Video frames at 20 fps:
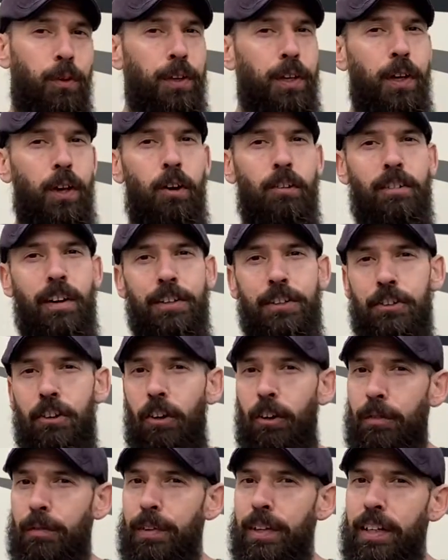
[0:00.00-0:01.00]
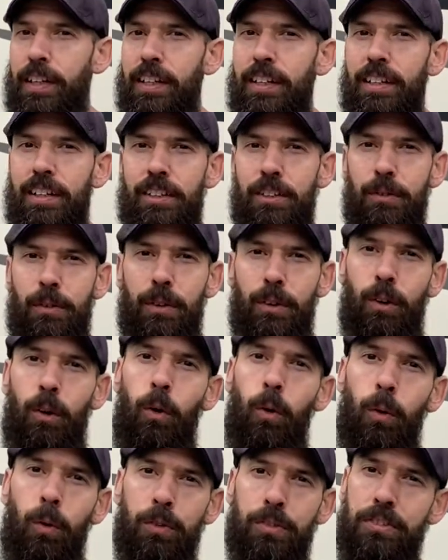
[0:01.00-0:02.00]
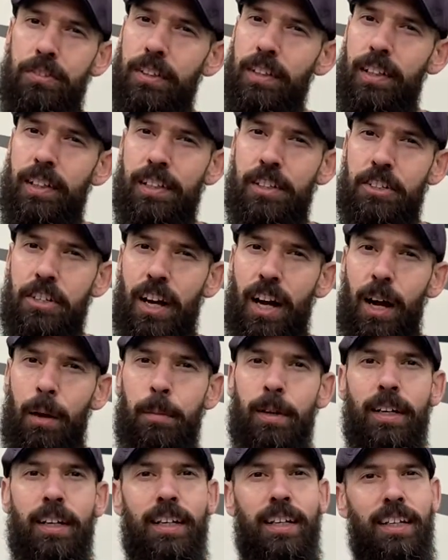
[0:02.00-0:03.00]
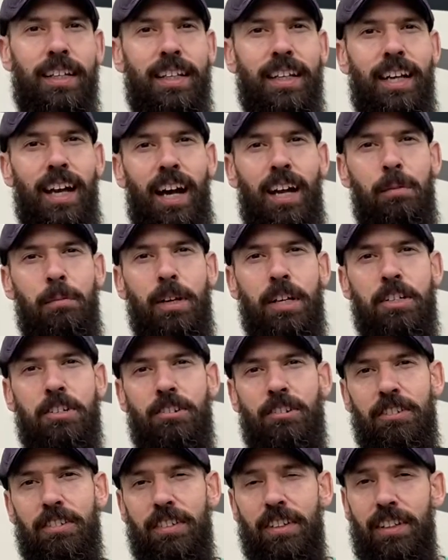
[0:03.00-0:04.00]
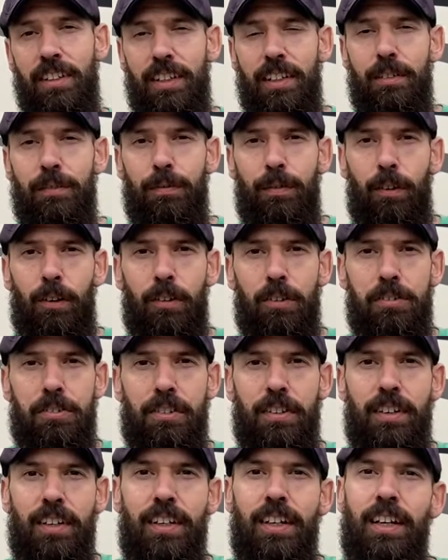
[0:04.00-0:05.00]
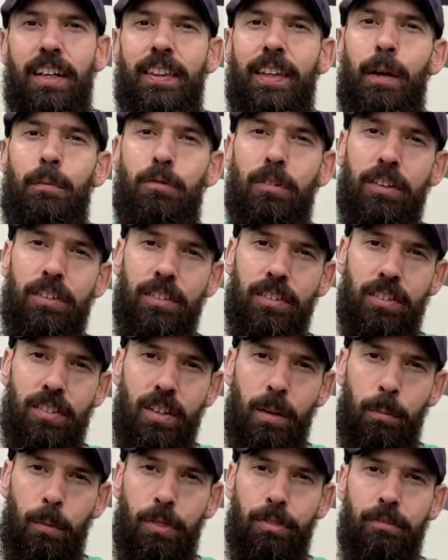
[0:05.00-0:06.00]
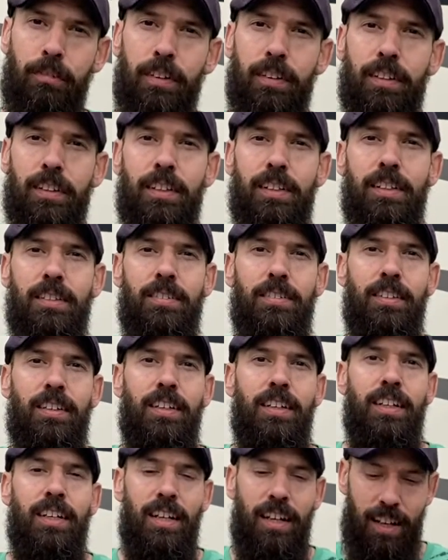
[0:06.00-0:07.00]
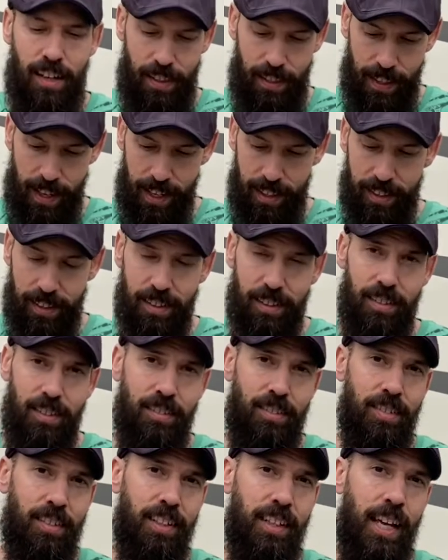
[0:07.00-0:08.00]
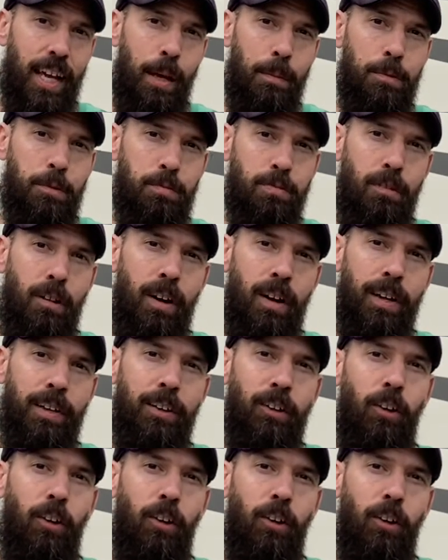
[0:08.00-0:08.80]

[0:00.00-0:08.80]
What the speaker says: you can go around your RV doing a whole sealant job, you got to make sure it's clean first. That brings us to number 3 on the list, and that is Gabes Pride